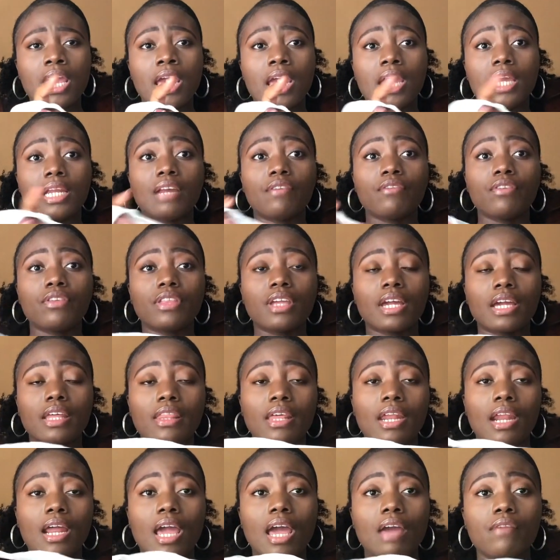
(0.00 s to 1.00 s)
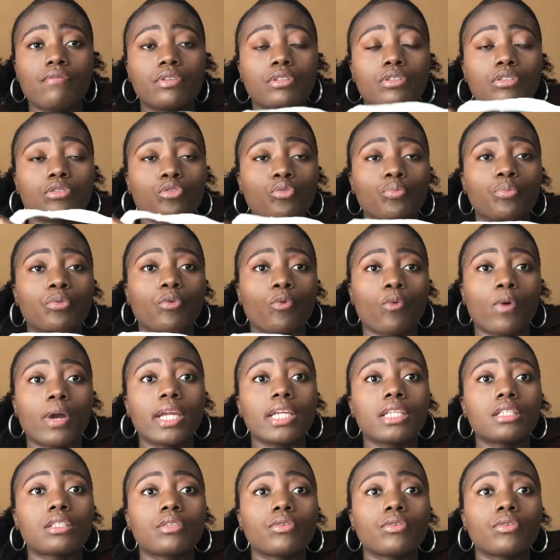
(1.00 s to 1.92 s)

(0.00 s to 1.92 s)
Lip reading: And everything that I have is super white,